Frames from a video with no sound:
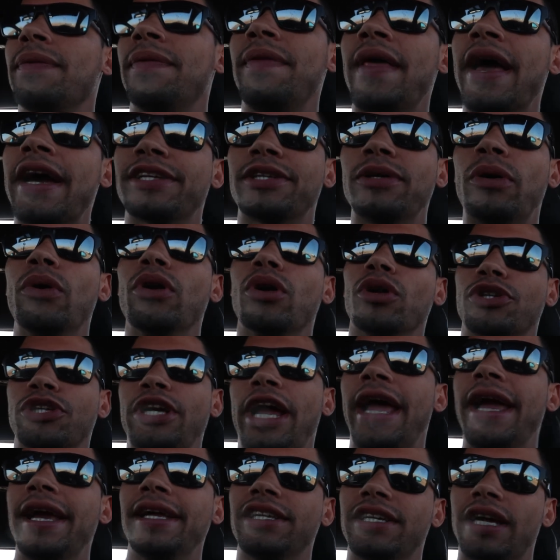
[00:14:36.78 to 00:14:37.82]
Next oil
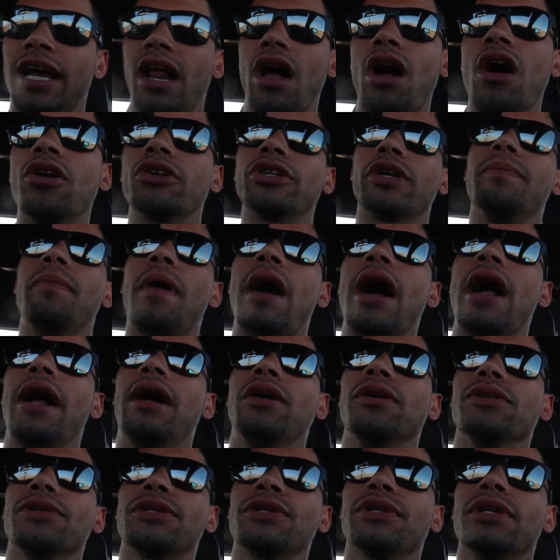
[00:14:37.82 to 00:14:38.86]
change at 100
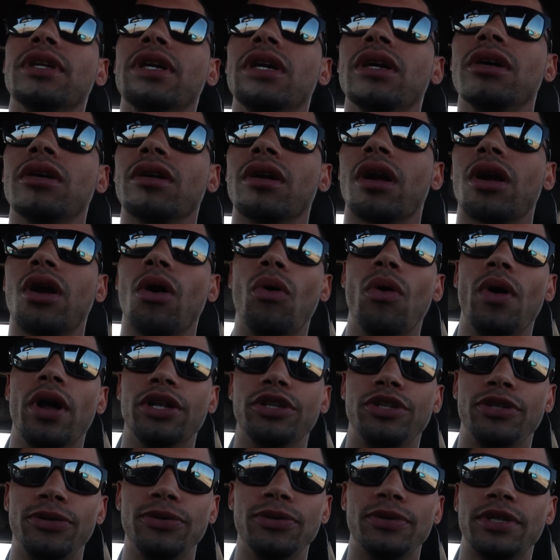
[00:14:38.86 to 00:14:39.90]
miles,
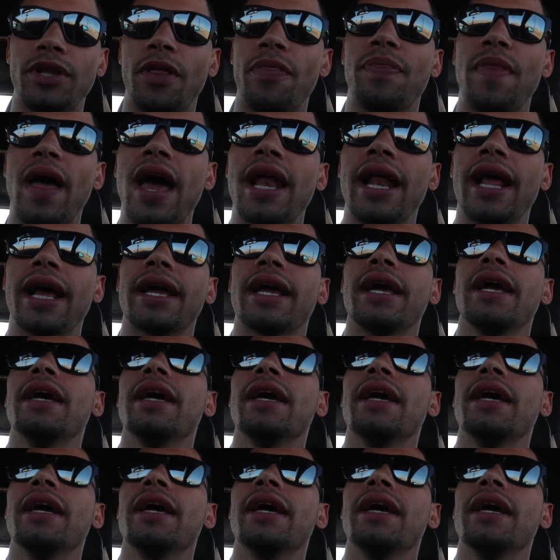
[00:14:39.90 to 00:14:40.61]
going to synthetic.